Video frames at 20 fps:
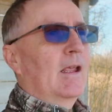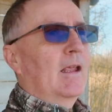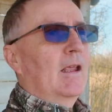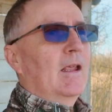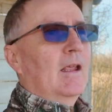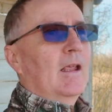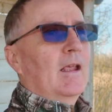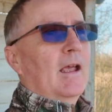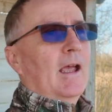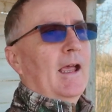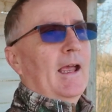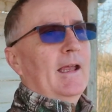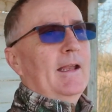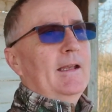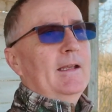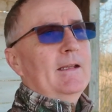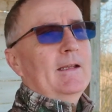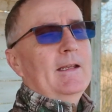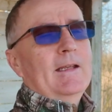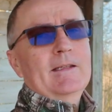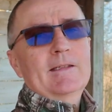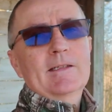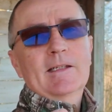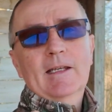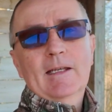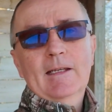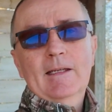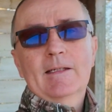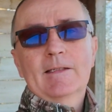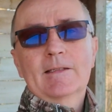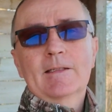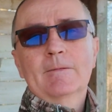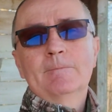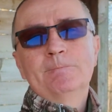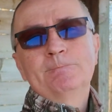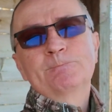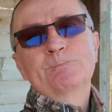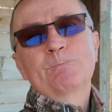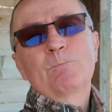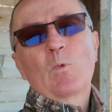And it's a case
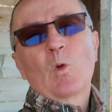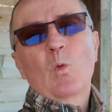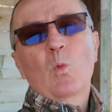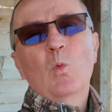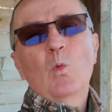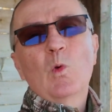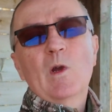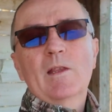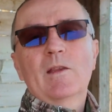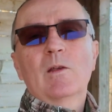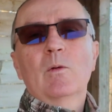whether we're